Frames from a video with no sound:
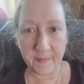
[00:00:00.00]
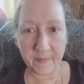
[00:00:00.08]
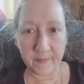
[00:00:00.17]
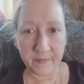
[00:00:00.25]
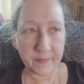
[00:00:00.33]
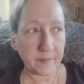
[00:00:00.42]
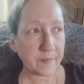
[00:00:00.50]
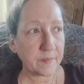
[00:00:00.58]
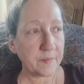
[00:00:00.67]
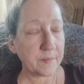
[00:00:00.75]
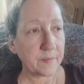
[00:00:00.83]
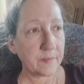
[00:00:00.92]

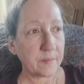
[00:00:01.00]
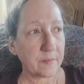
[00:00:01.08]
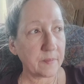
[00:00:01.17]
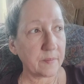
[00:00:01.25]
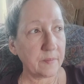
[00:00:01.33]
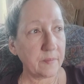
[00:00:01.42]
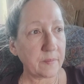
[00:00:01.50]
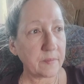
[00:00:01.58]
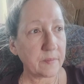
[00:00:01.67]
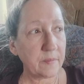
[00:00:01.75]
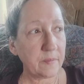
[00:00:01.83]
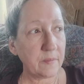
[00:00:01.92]

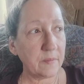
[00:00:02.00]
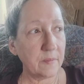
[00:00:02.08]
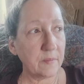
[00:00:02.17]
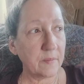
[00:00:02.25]
Nobody speaks.